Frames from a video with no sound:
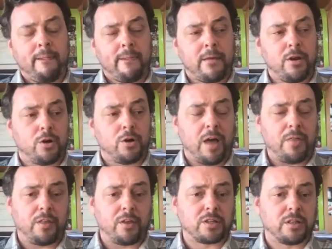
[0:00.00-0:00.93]
you know, I
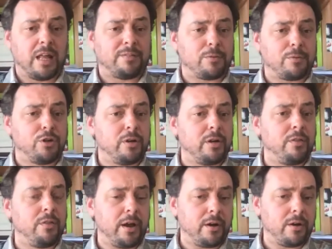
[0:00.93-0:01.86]
think there's a lot of opportunity
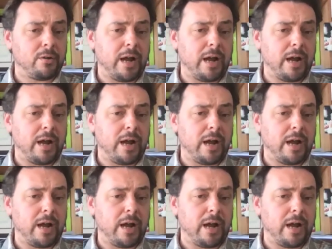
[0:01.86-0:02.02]
there.